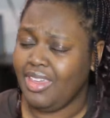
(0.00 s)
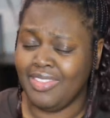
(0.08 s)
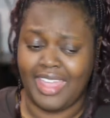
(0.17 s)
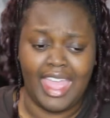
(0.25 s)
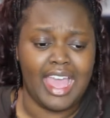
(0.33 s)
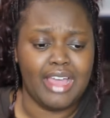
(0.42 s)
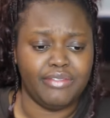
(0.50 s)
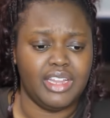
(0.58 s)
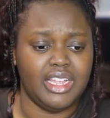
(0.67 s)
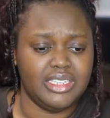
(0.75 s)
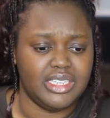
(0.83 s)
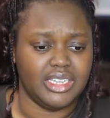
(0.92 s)
They have
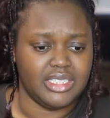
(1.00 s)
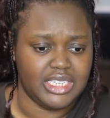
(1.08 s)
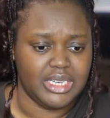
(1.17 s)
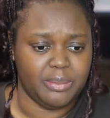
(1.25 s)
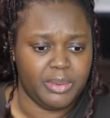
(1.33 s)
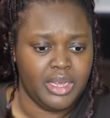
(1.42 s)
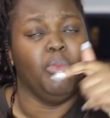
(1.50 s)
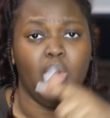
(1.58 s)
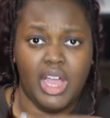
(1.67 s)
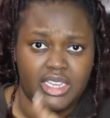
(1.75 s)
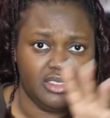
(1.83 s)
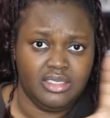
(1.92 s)
not dug deep.
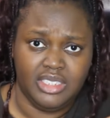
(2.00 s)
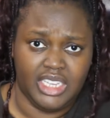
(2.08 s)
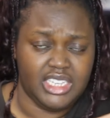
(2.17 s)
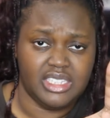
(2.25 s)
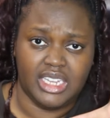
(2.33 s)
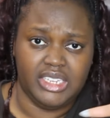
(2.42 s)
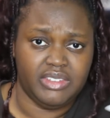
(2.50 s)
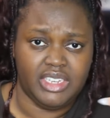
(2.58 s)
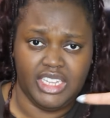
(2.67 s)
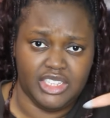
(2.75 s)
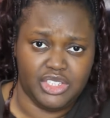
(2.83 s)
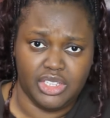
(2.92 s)
One, he's not even
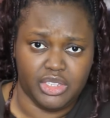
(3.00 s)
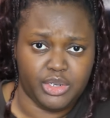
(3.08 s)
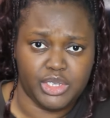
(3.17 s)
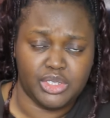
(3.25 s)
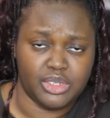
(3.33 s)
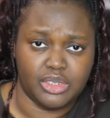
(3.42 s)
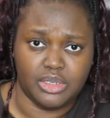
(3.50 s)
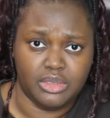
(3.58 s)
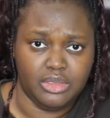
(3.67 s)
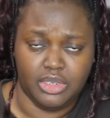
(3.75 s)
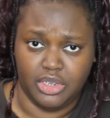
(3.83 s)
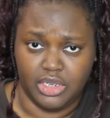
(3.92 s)
into the
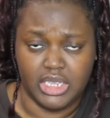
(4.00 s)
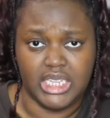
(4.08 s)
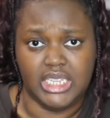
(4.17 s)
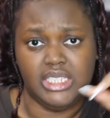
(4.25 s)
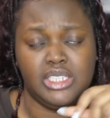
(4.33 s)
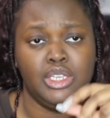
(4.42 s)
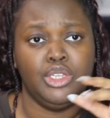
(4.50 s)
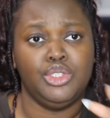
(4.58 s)
crystal girlies.